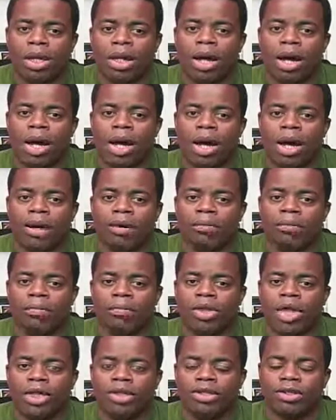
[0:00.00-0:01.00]

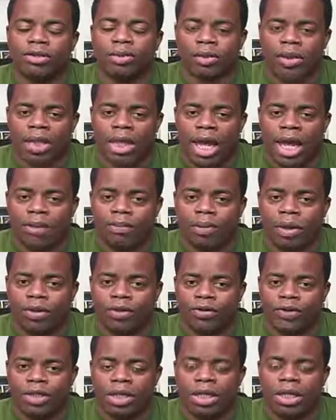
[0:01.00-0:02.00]
that someone had
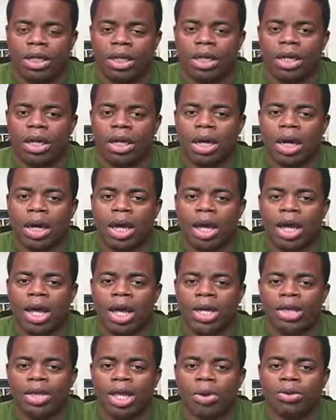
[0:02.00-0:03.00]
posted,
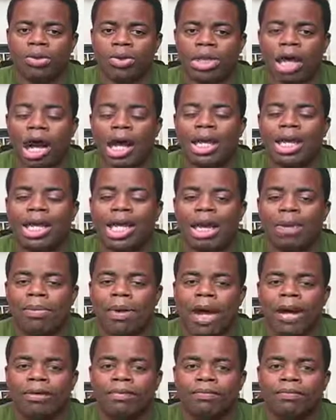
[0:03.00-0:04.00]
and they were talking
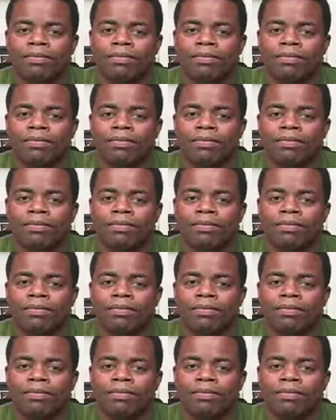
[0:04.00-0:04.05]
about